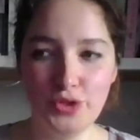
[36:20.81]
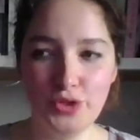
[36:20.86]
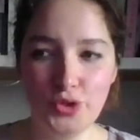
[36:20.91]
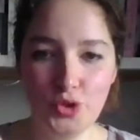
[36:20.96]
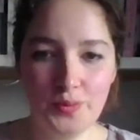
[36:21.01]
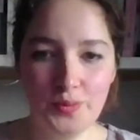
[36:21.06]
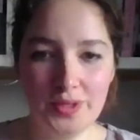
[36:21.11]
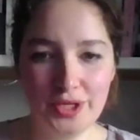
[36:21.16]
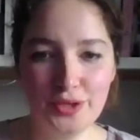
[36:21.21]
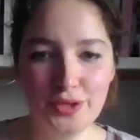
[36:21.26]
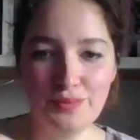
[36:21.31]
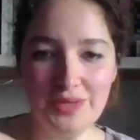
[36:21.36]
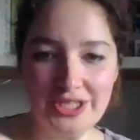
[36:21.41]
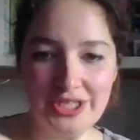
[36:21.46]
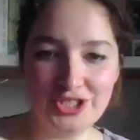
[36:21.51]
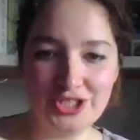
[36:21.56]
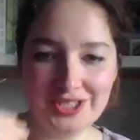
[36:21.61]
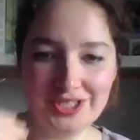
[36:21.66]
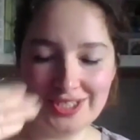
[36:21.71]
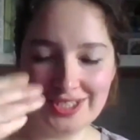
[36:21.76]
you be
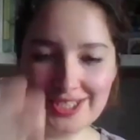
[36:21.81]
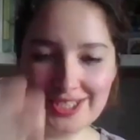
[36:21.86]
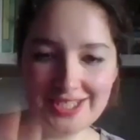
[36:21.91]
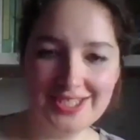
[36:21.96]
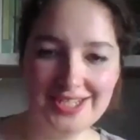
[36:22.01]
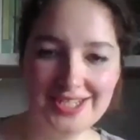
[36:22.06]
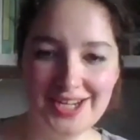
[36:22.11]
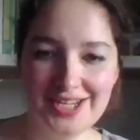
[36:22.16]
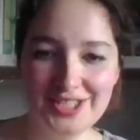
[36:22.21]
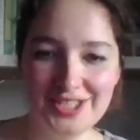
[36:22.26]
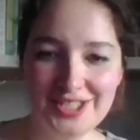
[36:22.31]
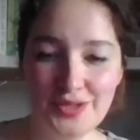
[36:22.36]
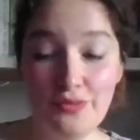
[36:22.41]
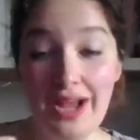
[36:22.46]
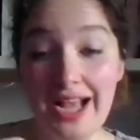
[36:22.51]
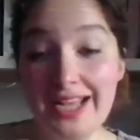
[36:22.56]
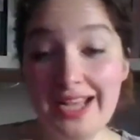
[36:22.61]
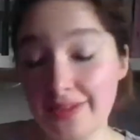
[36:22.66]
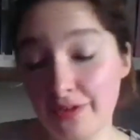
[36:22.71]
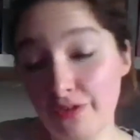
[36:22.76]
commissioned
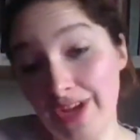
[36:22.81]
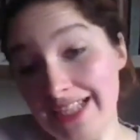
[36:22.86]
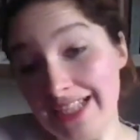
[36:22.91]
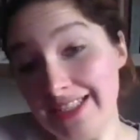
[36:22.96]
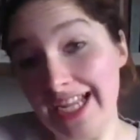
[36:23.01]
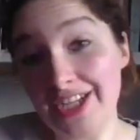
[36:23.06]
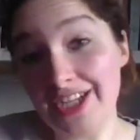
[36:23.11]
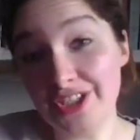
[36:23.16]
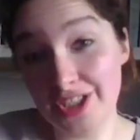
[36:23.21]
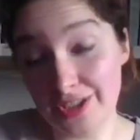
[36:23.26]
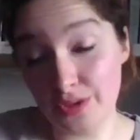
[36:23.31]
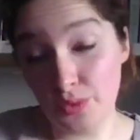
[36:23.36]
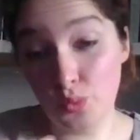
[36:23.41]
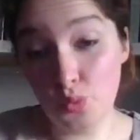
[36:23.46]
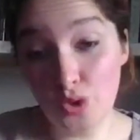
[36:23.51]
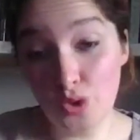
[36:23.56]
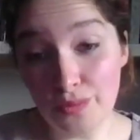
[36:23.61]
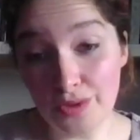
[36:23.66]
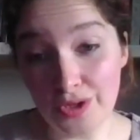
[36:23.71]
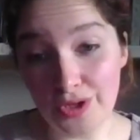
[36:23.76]
sort of as a
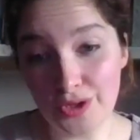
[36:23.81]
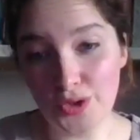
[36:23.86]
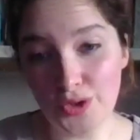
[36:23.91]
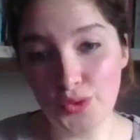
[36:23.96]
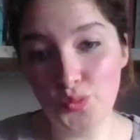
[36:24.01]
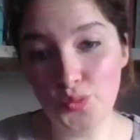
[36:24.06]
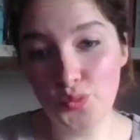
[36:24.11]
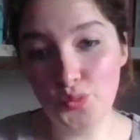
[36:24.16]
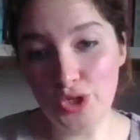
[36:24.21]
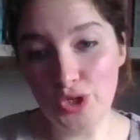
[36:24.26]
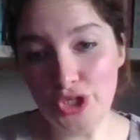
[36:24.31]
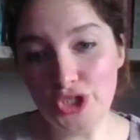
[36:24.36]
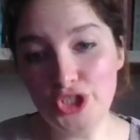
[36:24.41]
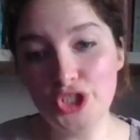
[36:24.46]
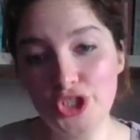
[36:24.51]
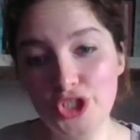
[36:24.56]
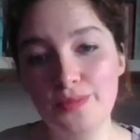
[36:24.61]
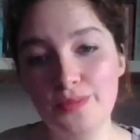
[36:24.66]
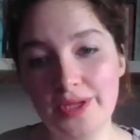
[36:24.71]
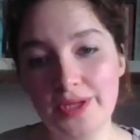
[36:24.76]
woman,
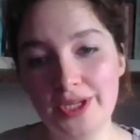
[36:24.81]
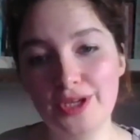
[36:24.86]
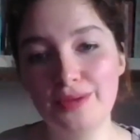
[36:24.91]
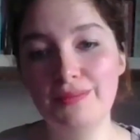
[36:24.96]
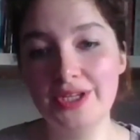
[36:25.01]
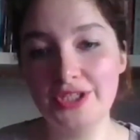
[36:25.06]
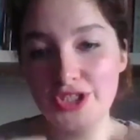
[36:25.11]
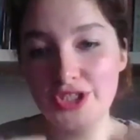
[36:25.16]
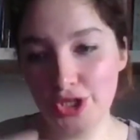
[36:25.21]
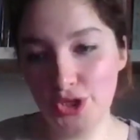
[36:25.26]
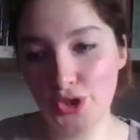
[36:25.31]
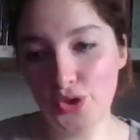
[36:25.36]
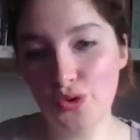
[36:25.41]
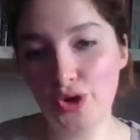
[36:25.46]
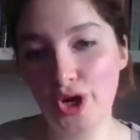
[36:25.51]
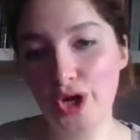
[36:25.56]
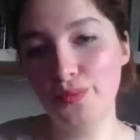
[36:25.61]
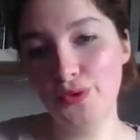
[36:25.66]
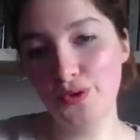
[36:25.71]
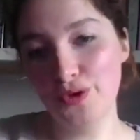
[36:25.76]
would you be commissioning
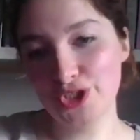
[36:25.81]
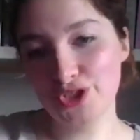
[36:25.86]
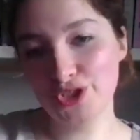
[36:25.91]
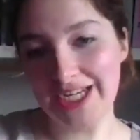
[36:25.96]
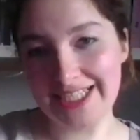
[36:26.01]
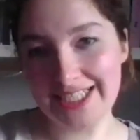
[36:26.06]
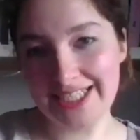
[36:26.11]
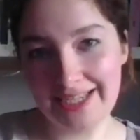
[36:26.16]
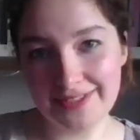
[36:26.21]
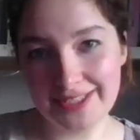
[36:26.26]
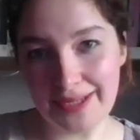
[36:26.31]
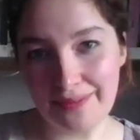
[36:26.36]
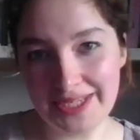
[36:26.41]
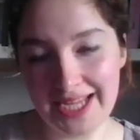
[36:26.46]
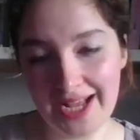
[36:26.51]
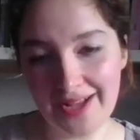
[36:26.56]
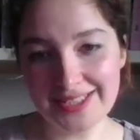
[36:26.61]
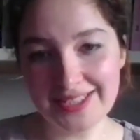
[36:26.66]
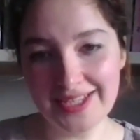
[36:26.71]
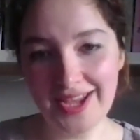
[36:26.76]
your own portrait to
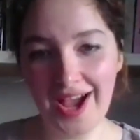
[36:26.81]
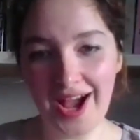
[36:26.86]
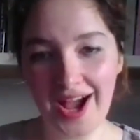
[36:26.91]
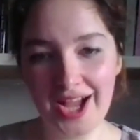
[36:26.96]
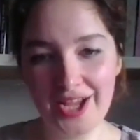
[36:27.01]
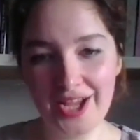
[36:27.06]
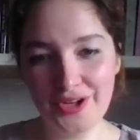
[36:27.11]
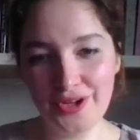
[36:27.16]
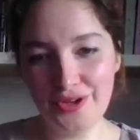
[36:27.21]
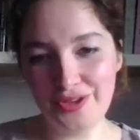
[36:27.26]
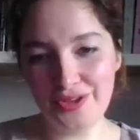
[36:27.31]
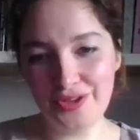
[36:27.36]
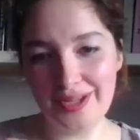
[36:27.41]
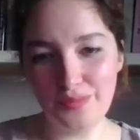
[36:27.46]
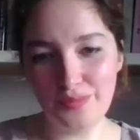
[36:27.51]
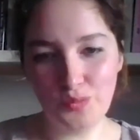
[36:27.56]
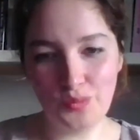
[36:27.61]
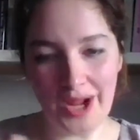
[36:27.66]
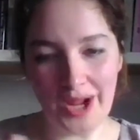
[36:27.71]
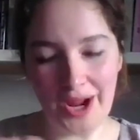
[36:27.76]
give somebody else?
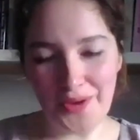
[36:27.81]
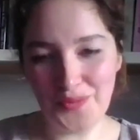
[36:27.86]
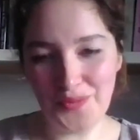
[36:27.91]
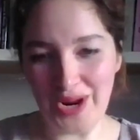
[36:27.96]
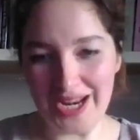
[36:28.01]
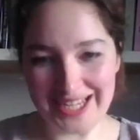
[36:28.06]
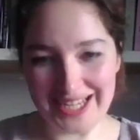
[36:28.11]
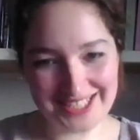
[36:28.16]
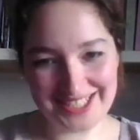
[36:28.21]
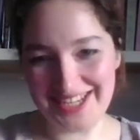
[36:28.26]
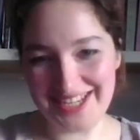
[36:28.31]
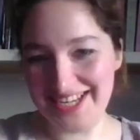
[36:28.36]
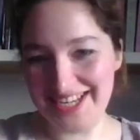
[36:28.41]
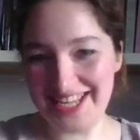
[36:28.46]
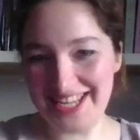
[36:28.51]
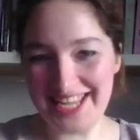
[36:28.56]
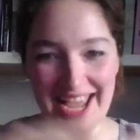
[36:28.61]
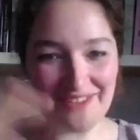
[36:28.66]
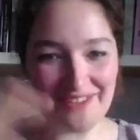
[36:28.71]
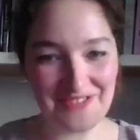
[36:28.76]
I know that
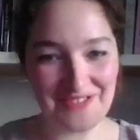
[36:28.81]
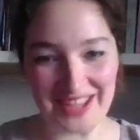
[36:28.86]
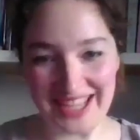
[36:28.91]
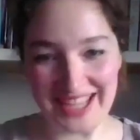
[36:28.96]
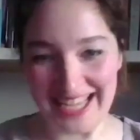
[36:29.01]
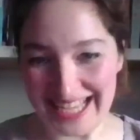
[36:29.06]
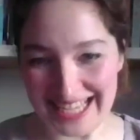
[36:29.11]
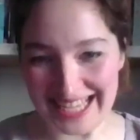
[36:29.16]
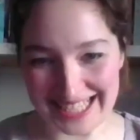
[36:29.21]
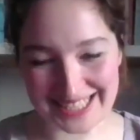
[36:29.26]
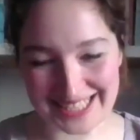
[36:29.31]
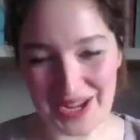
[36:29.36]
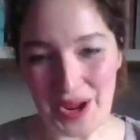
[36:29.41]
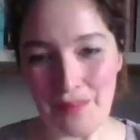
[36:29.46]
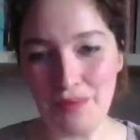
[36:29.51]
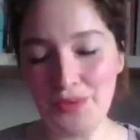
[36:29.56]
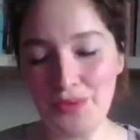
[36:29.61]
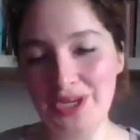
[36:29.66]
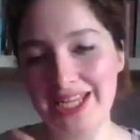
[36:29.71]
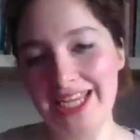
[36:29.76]
Wellington gave
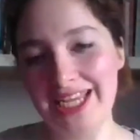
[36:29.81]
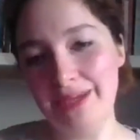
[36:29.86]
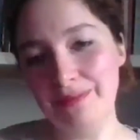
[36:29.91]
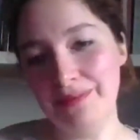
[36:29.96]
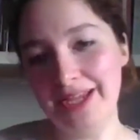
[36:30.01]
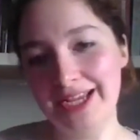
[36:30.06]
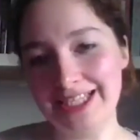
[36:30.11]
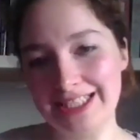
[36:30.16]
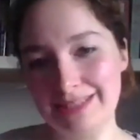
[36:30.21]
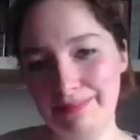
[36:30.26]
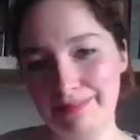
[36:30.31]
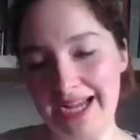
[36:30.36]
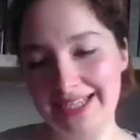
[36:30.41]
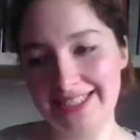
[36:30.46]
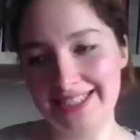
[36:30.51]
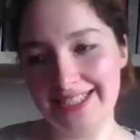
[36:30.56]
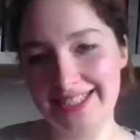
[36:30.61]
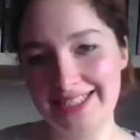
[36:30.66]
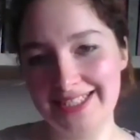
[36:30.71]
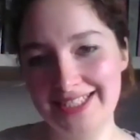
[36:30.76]
his, but would he be
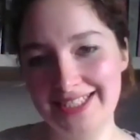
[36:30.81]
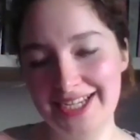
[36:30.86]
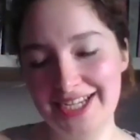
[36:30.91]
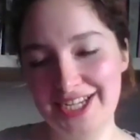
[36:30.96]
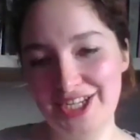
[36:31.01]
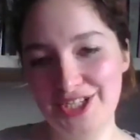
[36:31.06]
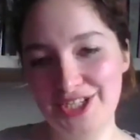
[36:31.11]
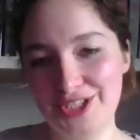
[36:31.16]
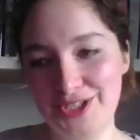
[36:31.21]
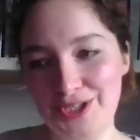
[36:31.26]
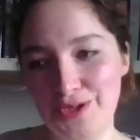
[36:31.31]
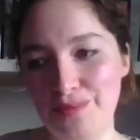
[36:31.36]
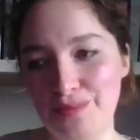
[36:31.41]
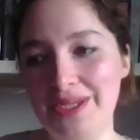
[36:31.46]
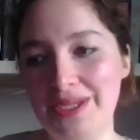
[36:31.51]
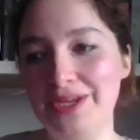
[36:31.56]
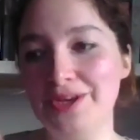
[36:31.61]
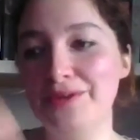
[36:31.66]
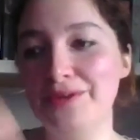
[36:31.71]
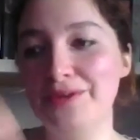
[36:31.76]
expected
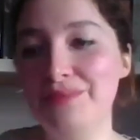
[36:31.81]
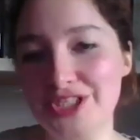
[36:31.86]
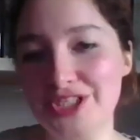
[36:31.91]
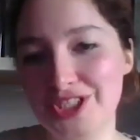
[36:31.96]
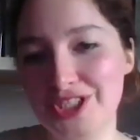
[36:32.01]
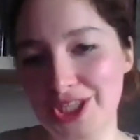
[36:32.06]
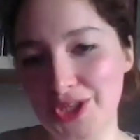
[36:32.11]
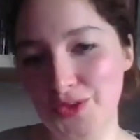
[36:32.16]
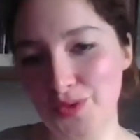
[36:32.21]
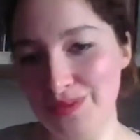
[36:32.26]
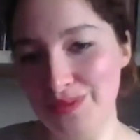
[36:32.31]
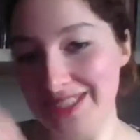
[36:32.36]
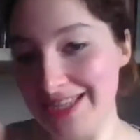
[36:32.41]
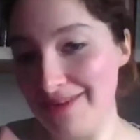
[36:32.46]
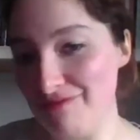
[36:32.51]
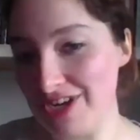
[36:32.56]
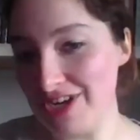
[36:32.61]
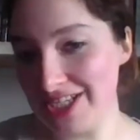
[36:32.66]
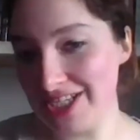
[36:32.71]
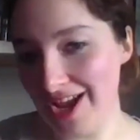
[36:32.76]
to be commissioning
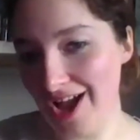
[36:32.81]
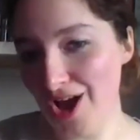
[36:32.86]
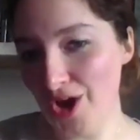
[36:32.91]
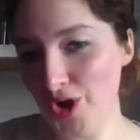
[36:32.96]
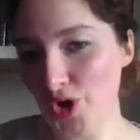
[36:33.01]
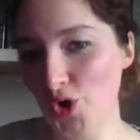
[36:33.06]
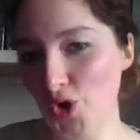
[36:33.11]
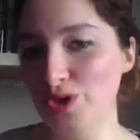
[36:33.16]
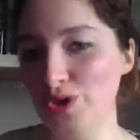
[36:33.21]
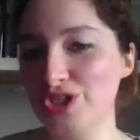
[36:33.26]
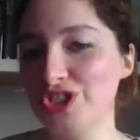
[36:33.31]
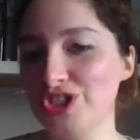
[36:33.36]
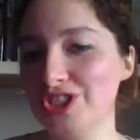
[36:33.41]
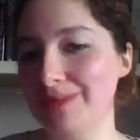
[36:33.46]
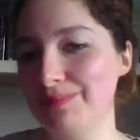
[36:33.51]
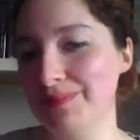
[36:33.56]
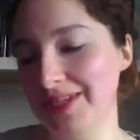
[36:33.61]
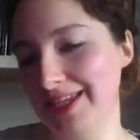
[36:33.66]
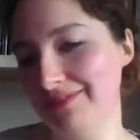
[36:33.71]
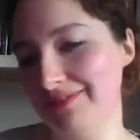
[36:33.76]
the woman's in return, or
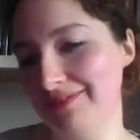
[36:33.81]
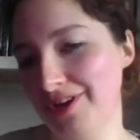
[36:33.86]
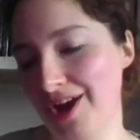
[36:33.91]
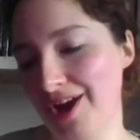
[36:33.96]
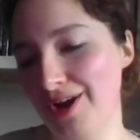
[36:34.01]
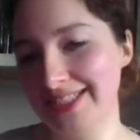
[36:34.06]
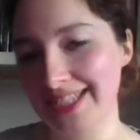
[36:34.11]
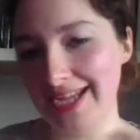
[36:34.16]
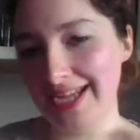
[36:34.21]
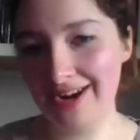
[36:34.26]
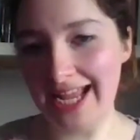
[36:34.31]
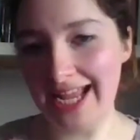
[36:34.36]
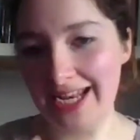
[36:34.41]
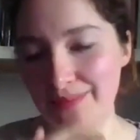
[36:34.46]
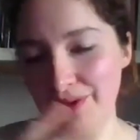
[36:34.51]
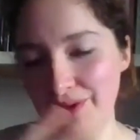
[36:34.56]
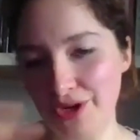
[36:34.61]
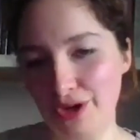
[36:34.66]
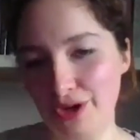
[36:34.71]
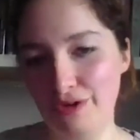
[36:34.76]
would she be giving her? Is
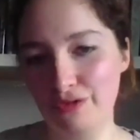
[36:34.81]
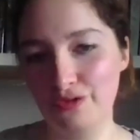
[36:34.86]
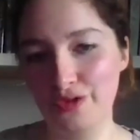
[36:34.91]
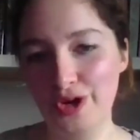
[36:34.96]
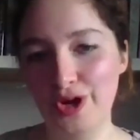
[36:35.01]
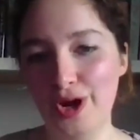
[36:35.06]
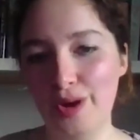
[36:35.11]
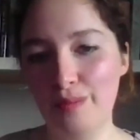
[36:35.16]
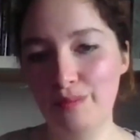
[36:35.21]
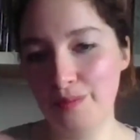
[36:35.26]
there an element of